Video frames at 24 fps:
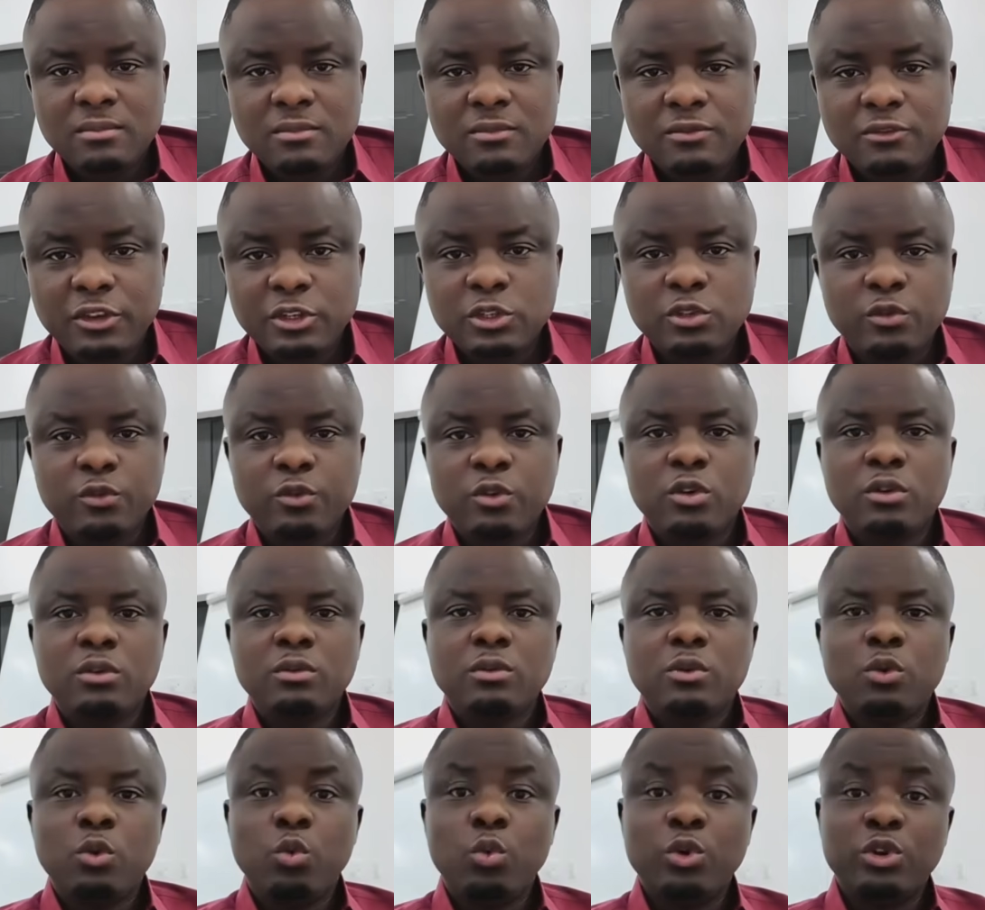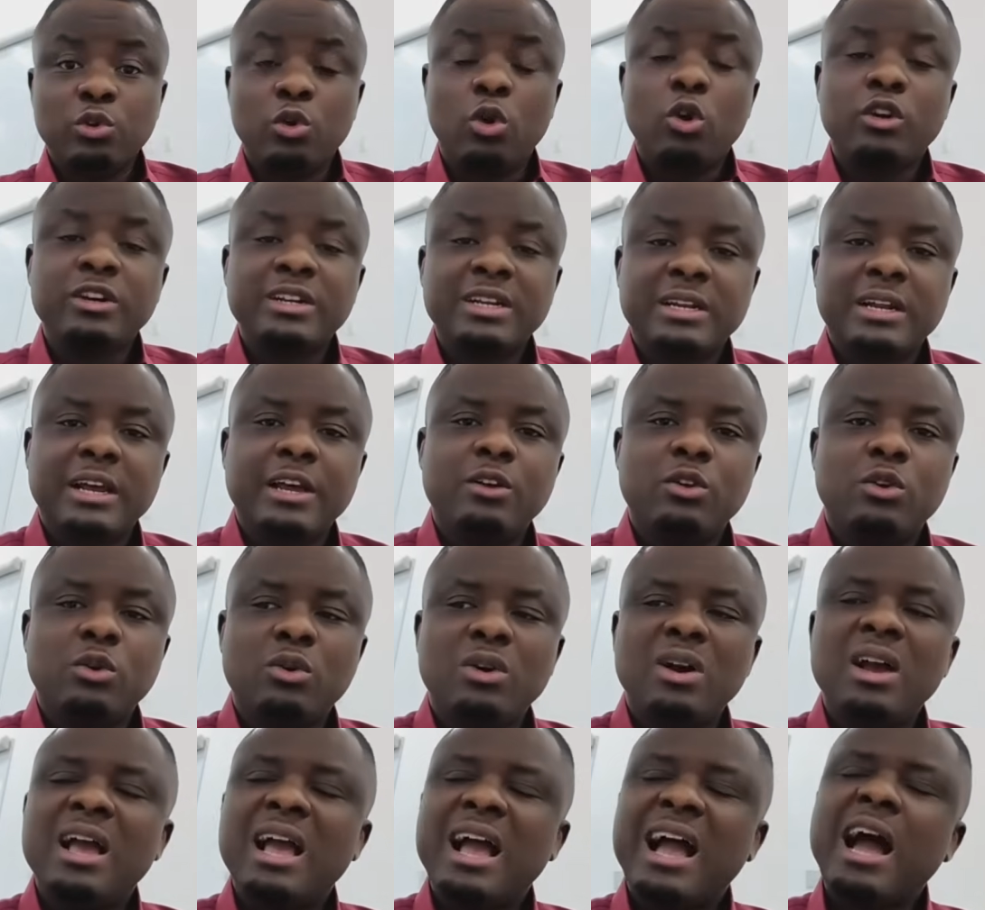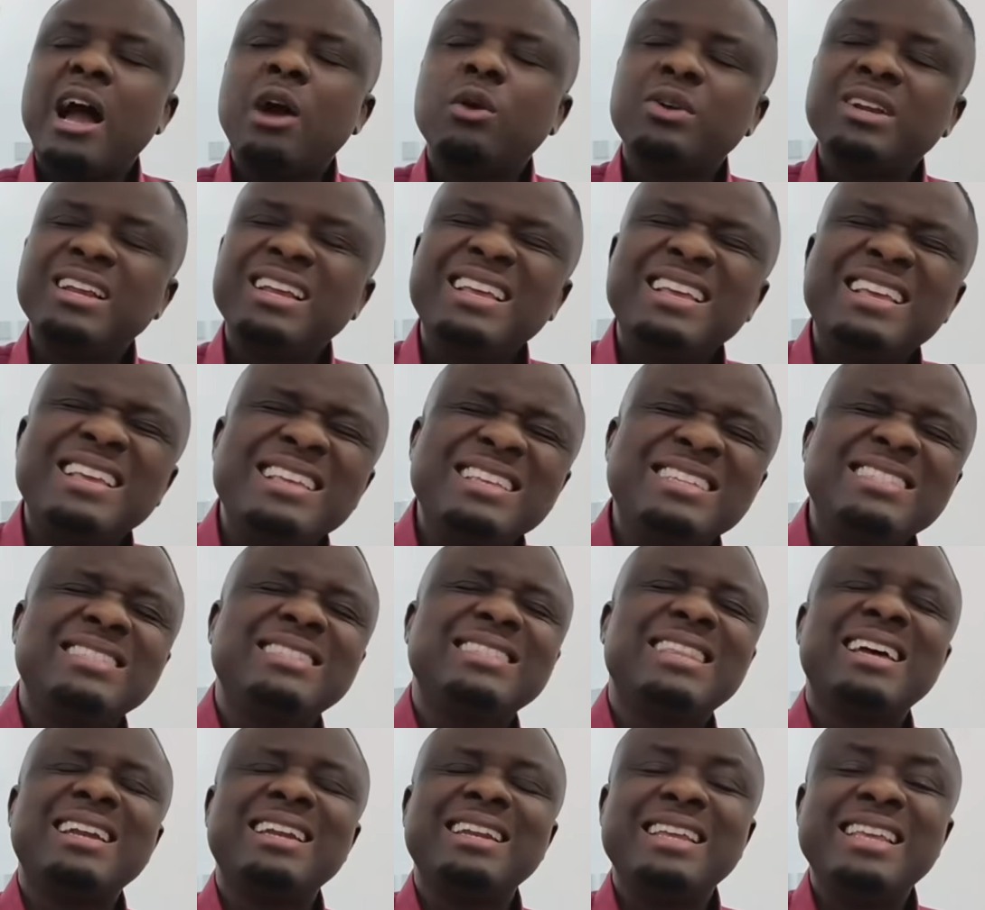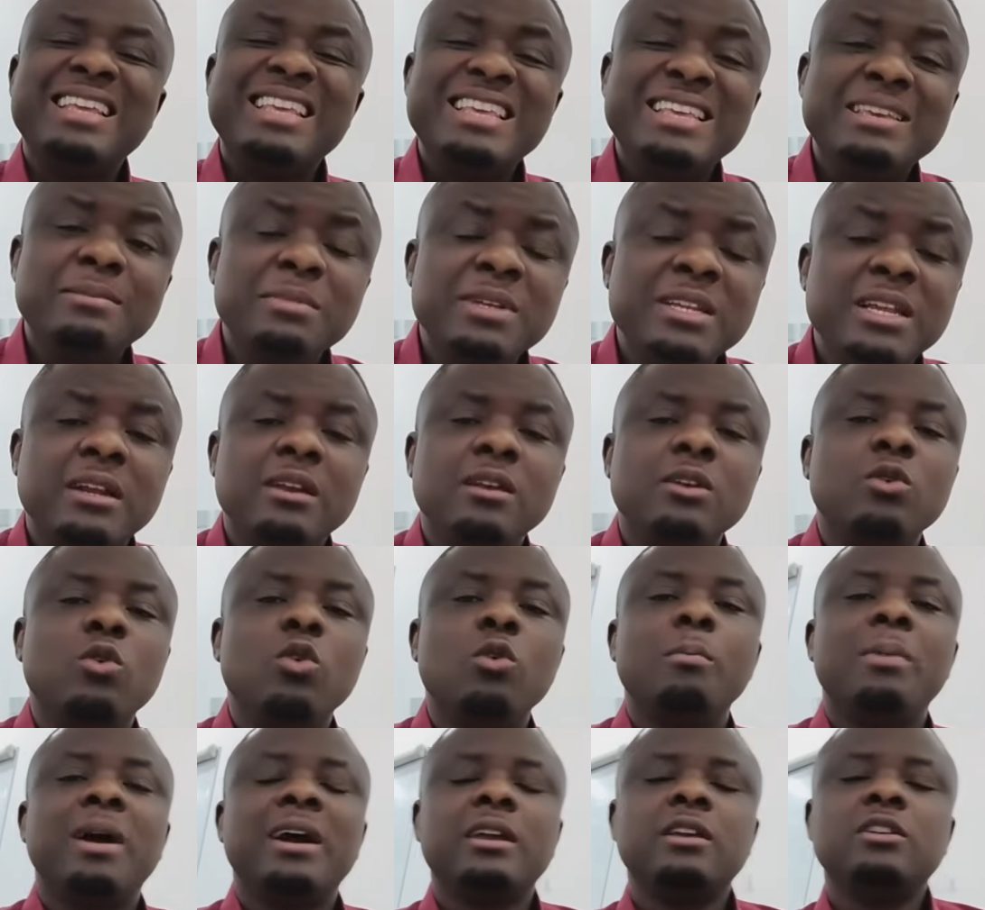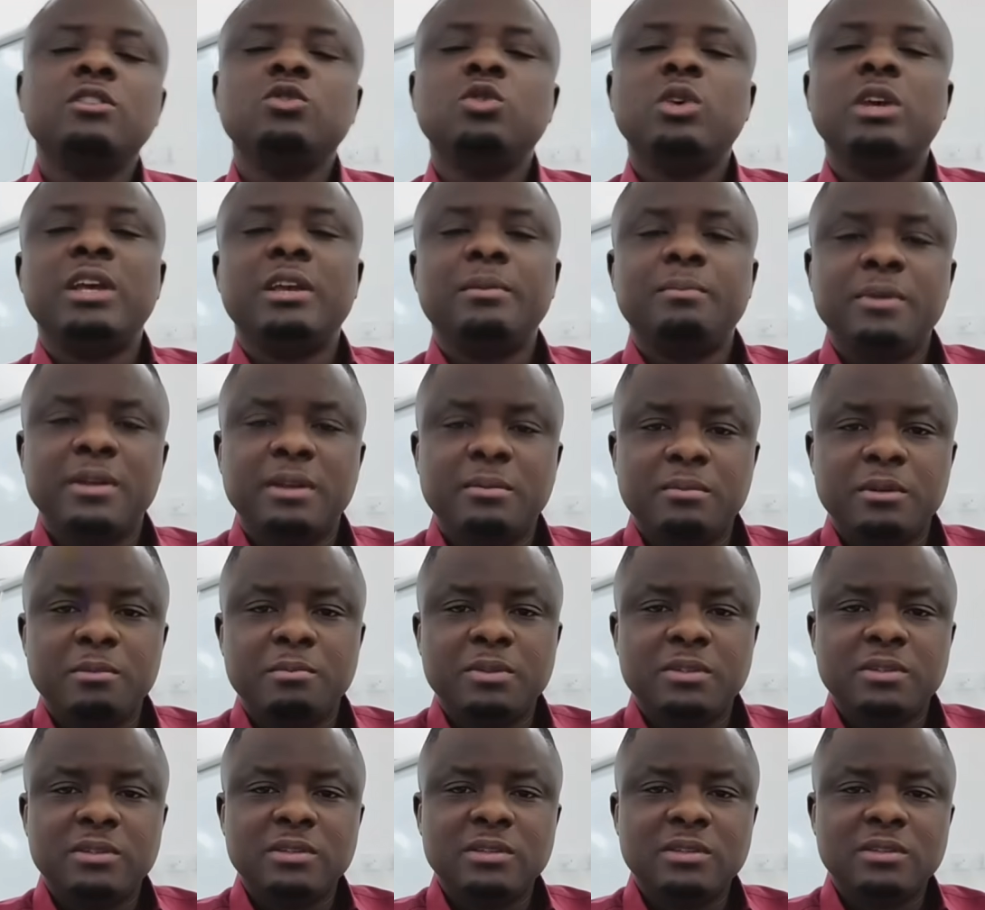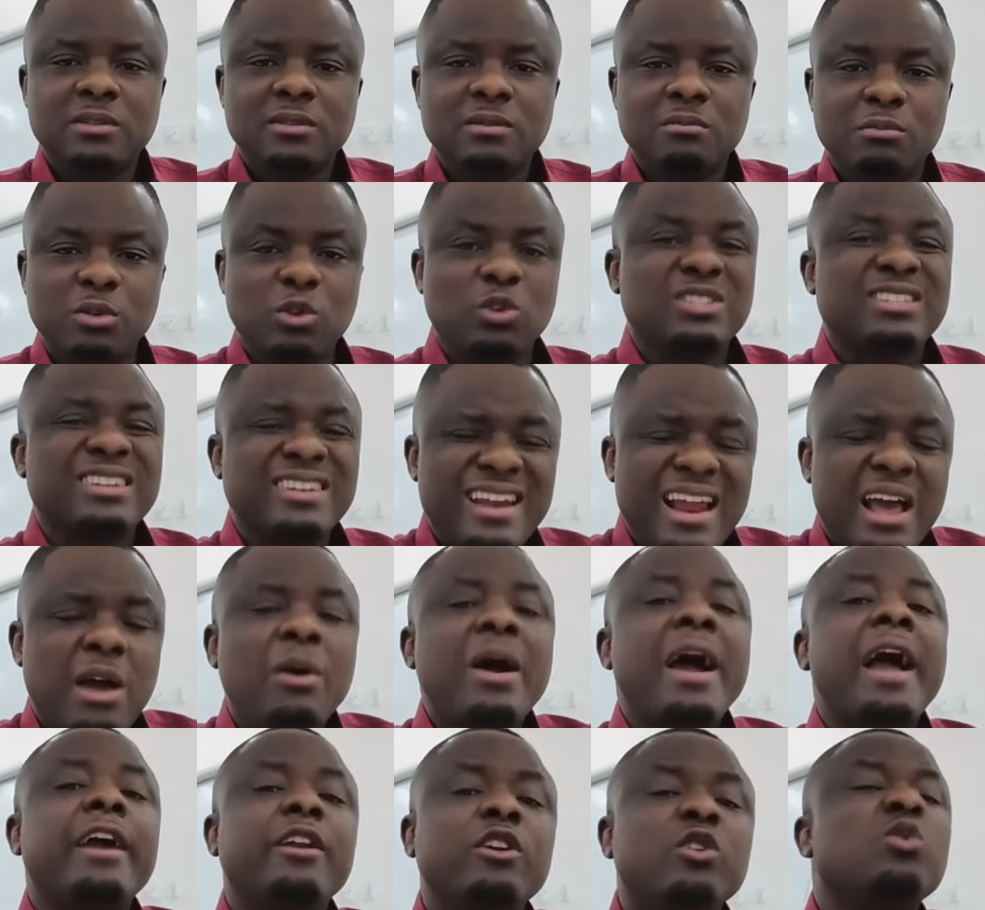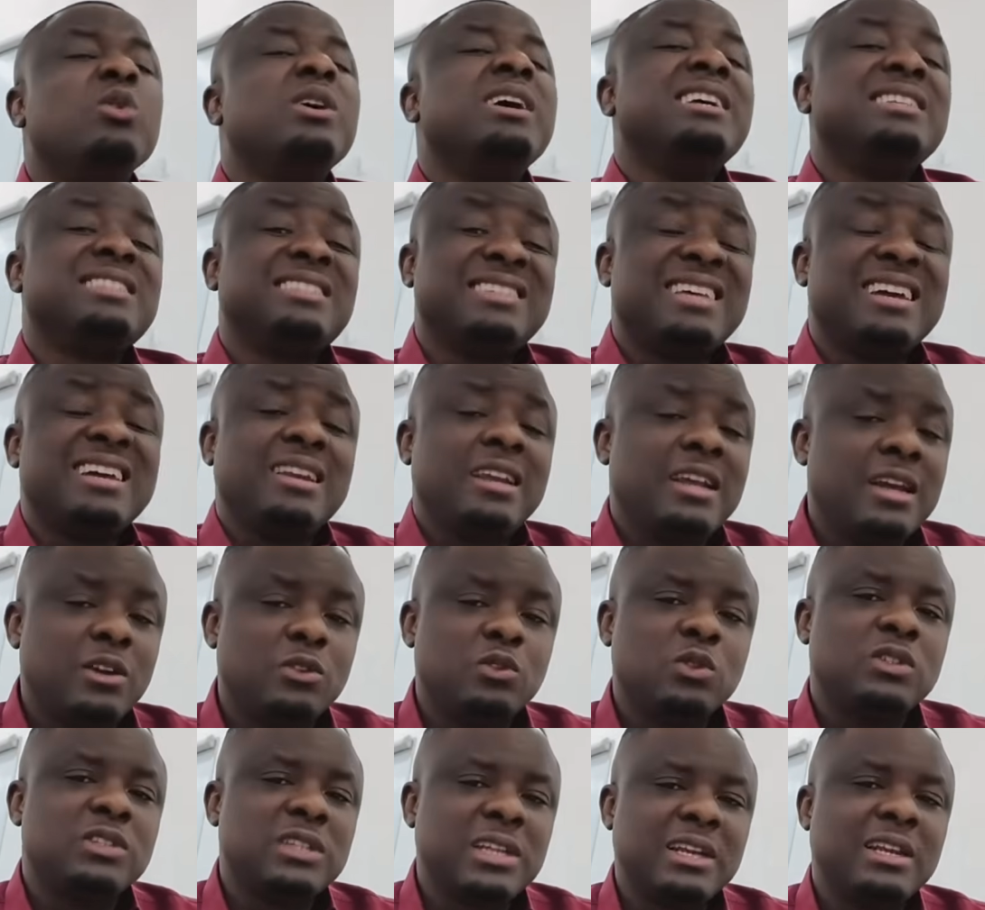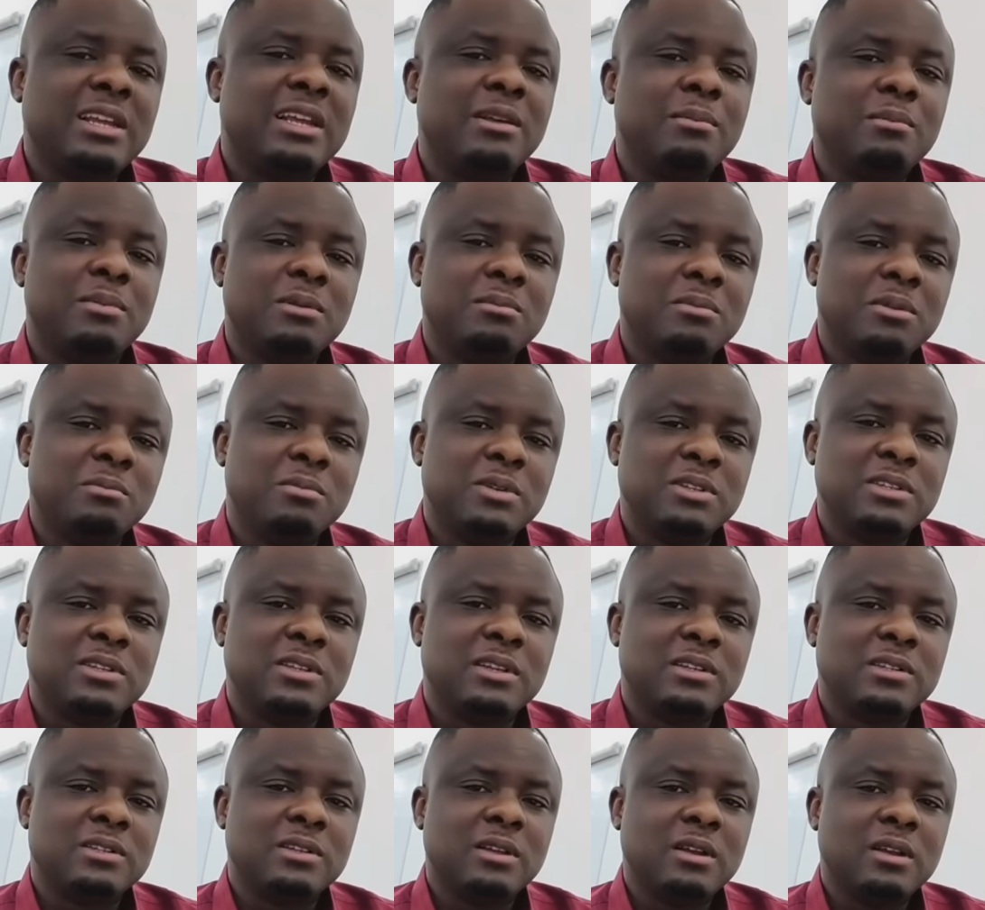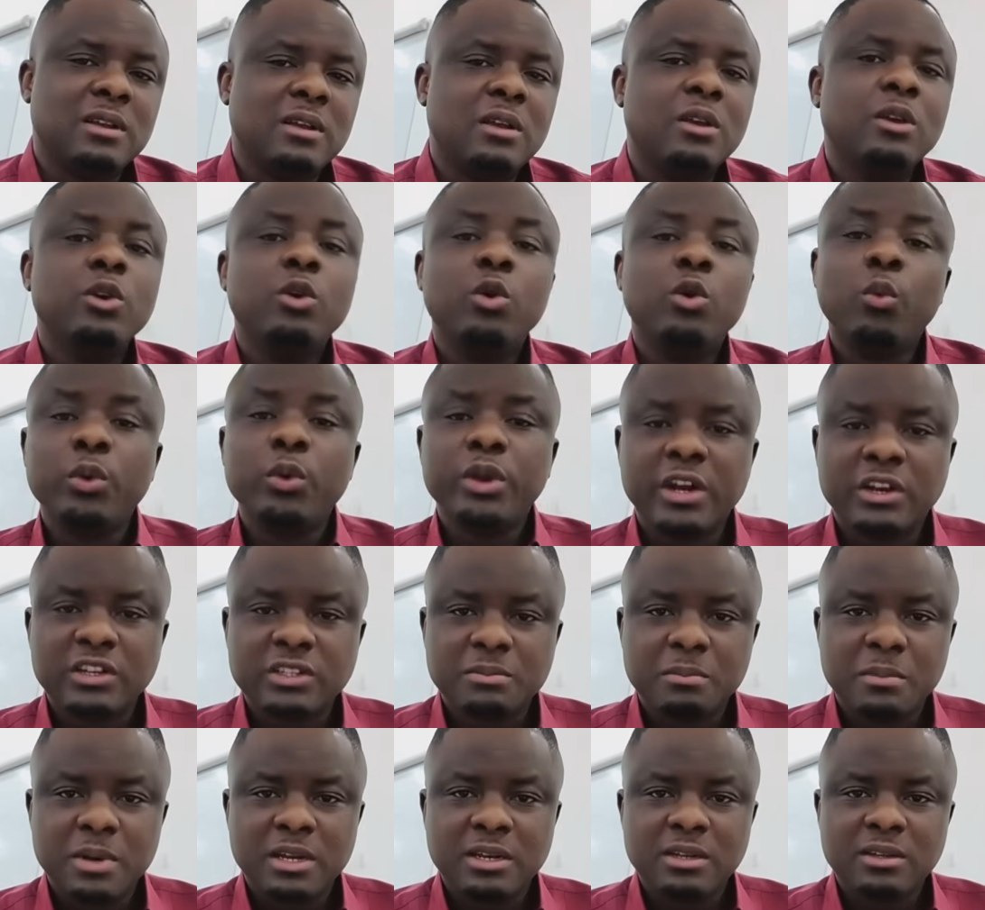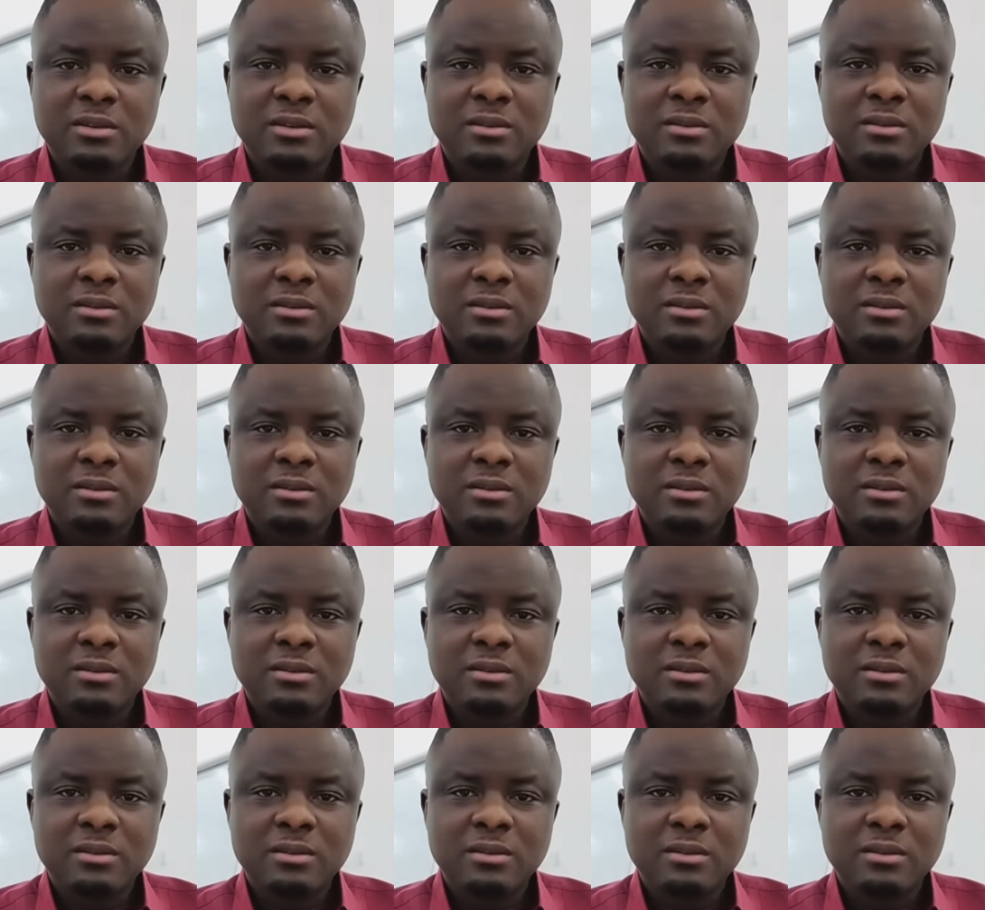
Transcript: first of all, with all that I know, I would immediately go back into Airbnb business because now I know exactly how to start Airbnb business without money.